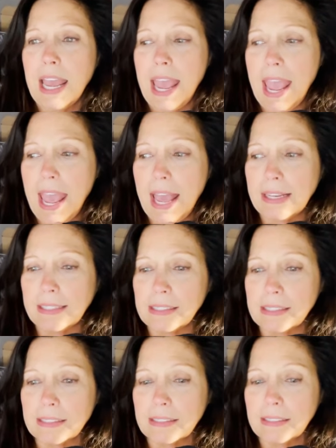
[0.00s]

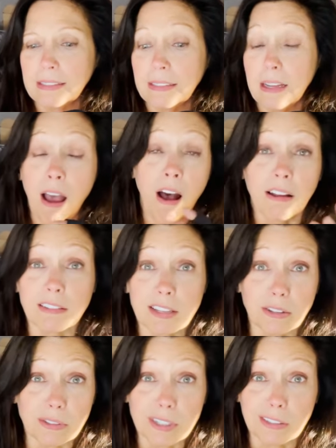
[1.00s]
and
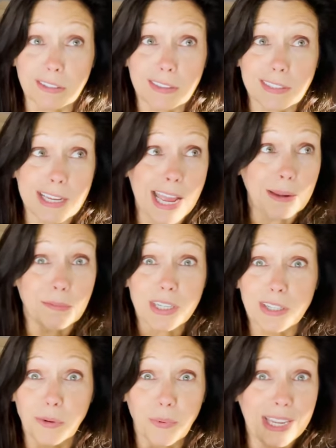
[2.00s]
also took the time
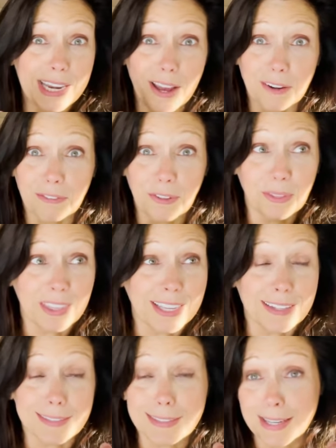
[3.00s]
to weed out a few
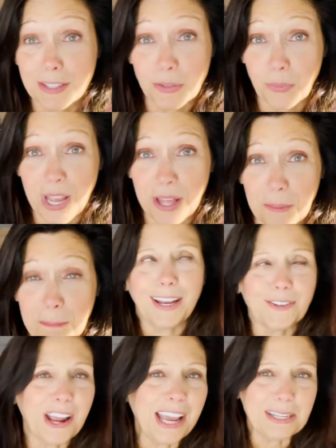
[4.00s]
things as well.
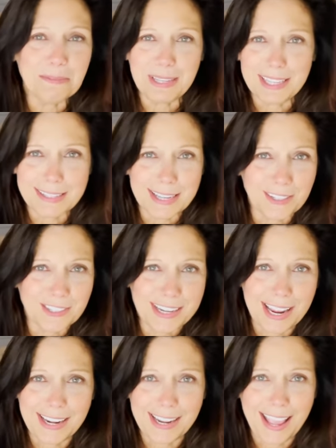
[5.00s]
I tried to be as
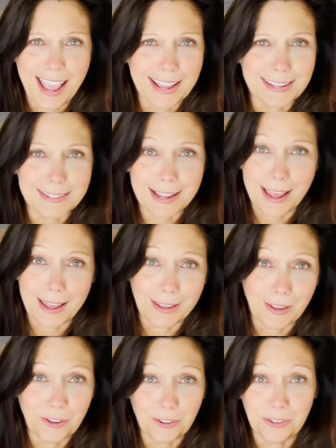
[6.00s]
entertaining as I
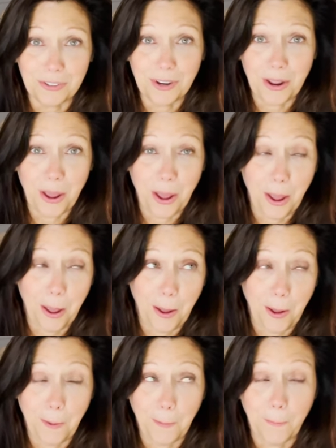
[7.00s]
could
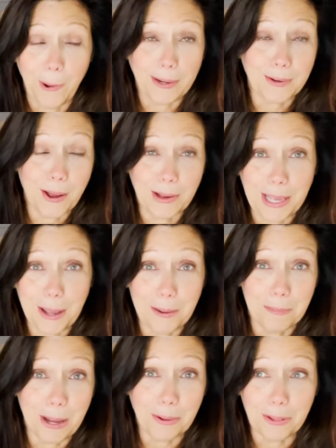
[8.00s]
when talking
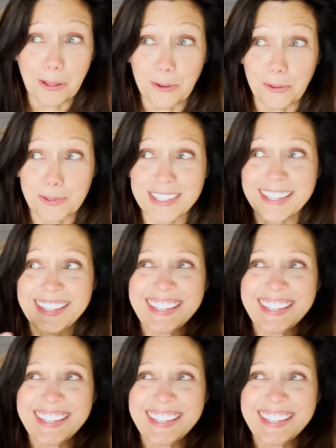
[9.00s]
about clothes.